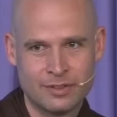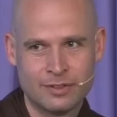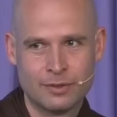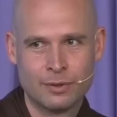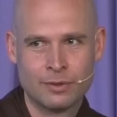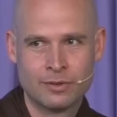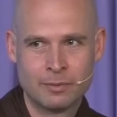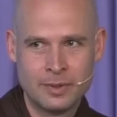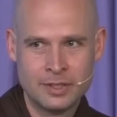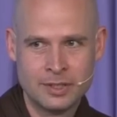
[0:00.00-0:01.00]
those
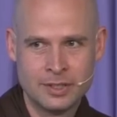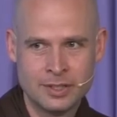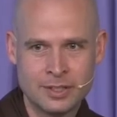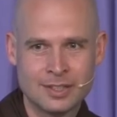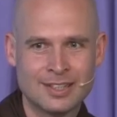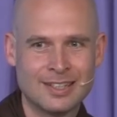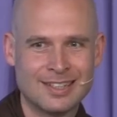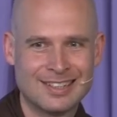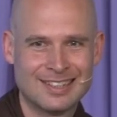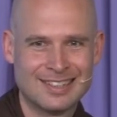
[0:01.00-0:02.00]
species
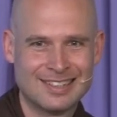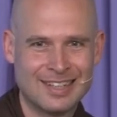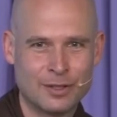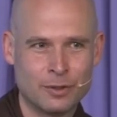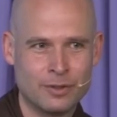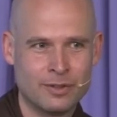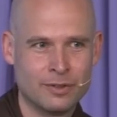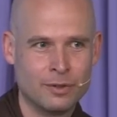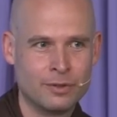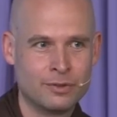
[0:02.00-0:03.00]
that could
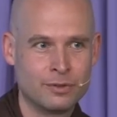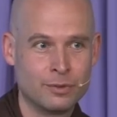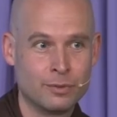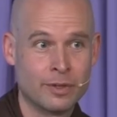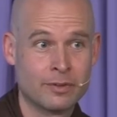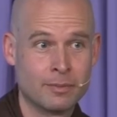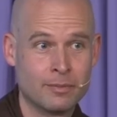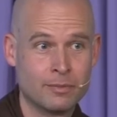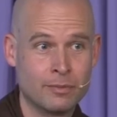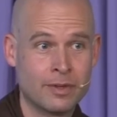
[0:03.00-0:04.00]
learn to
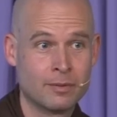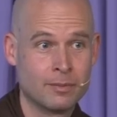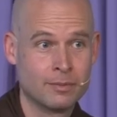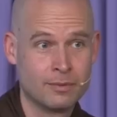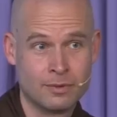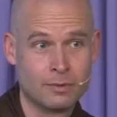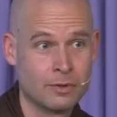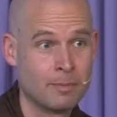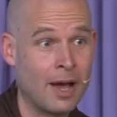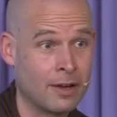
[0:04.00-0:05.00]

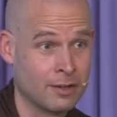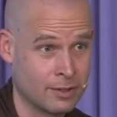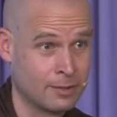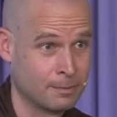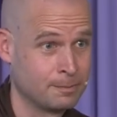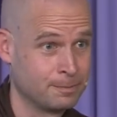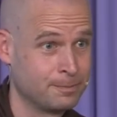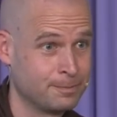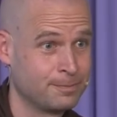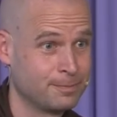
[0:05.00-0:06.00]
respire.
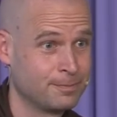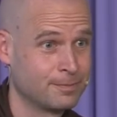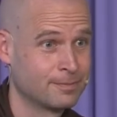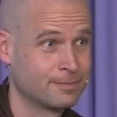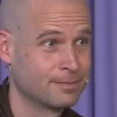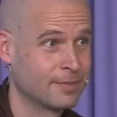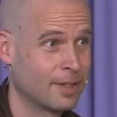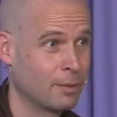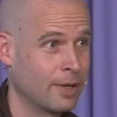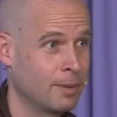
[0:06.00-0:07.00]

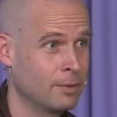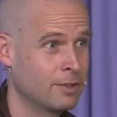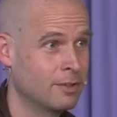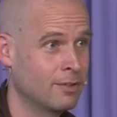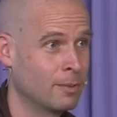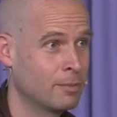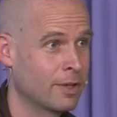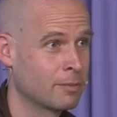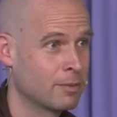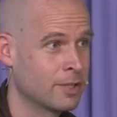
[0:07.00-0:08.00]
They were able to develop
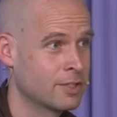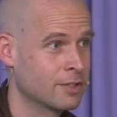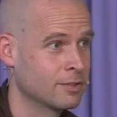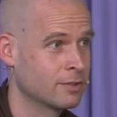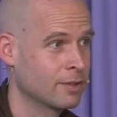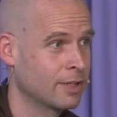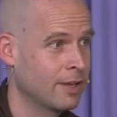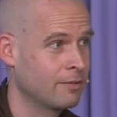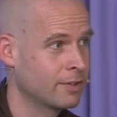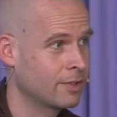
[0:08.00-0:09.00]
respiration. So in
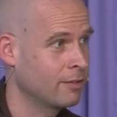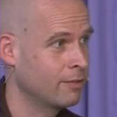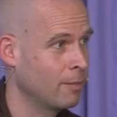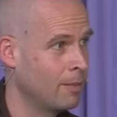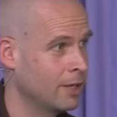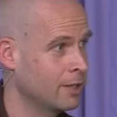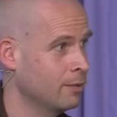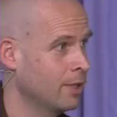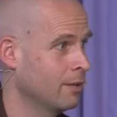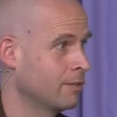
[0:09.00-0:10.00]
every cell of our body
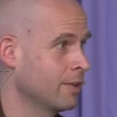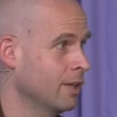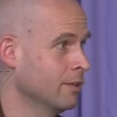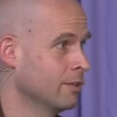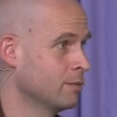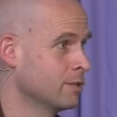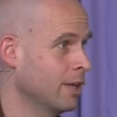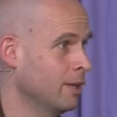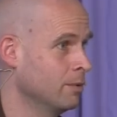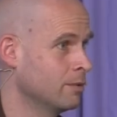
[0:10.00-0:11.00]
we have cells which are
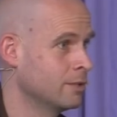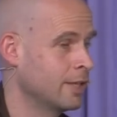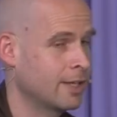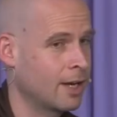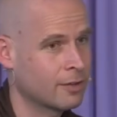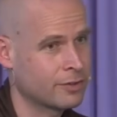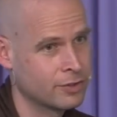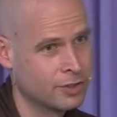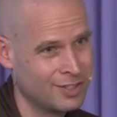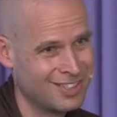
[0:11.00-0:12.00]
able to take
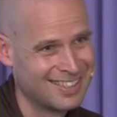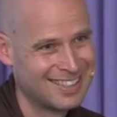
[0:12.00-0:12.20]
oxygen